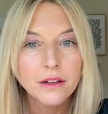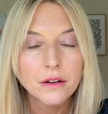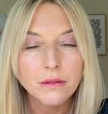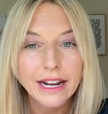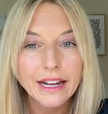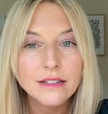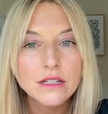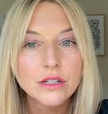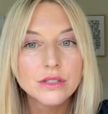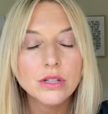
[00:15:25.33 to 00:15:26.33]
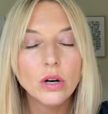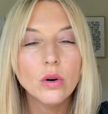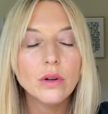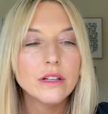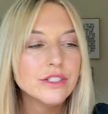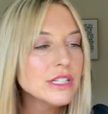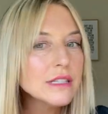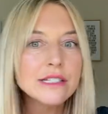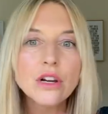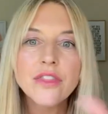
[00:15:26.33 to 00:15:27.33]
right? So just
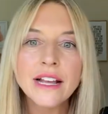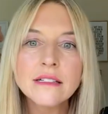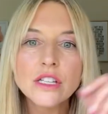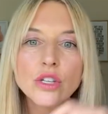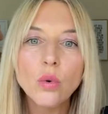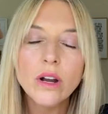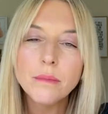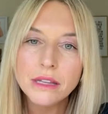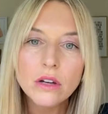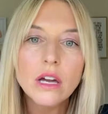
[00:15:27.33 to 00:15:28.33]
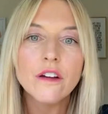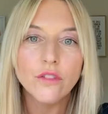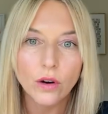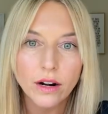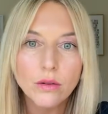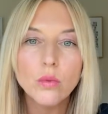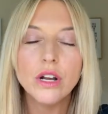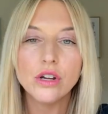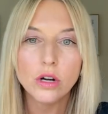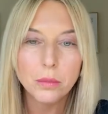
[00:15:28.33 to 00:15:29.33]
these are things that you want to be looking for
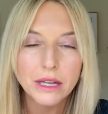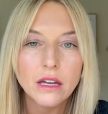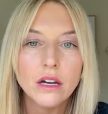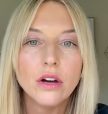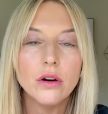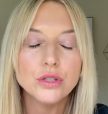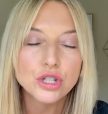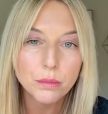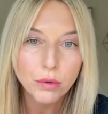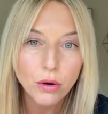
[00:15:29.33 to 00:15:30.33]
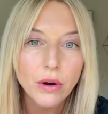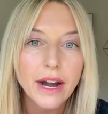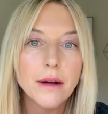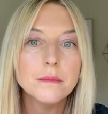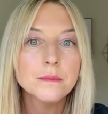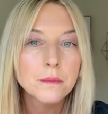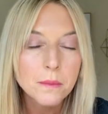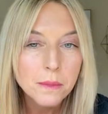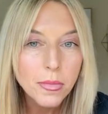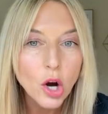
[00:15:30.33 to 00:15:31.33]
when you're picking a coach or a program.
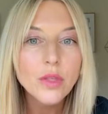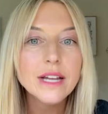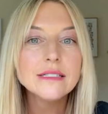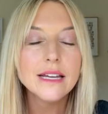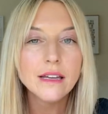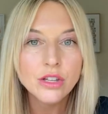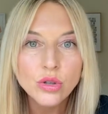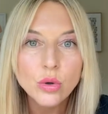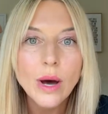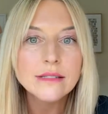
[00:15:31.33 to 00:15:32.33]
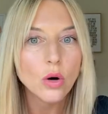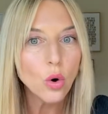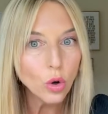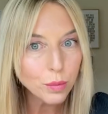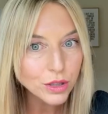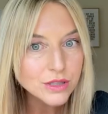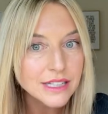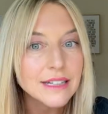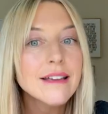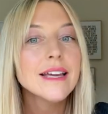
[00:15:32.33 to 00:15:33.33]
Are they taking you as a whole
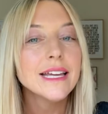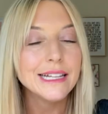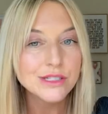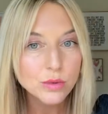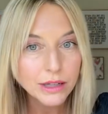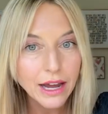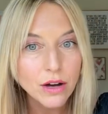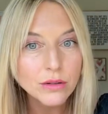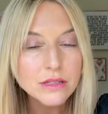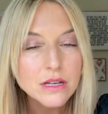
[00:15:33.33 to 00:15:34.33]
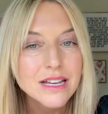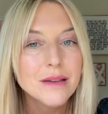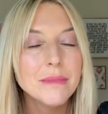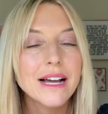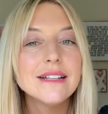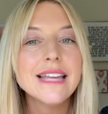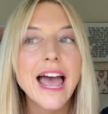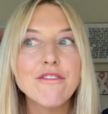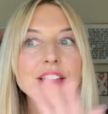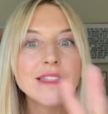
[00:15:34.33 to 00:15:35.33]
person into account? Because
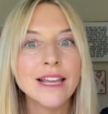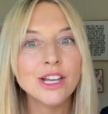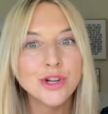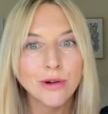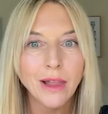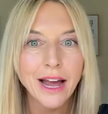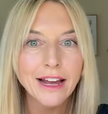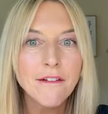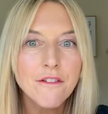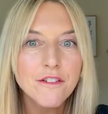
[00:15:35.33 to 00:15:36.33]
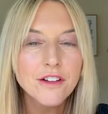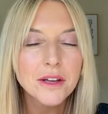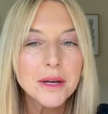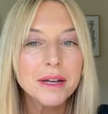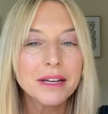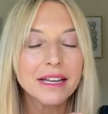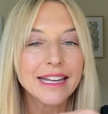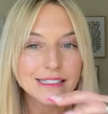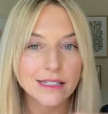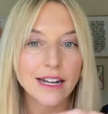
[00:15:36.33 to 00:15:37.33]
everything in your life
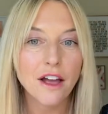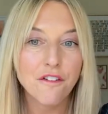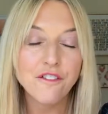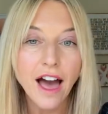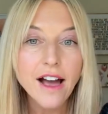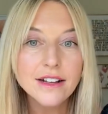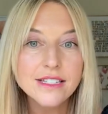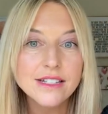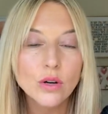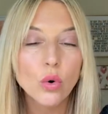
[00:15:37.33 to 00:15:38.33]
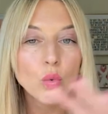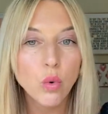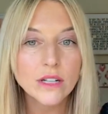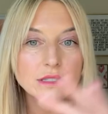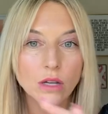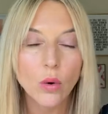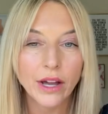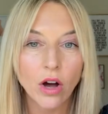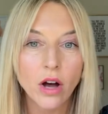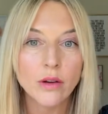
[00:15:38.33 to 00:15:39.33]
is going to affect what's
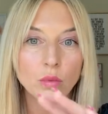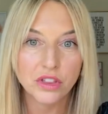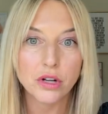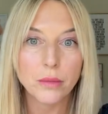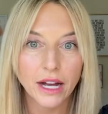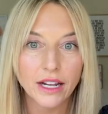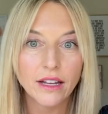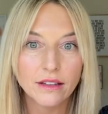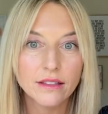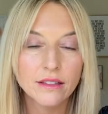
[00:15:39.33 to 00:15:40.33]
going on with your body,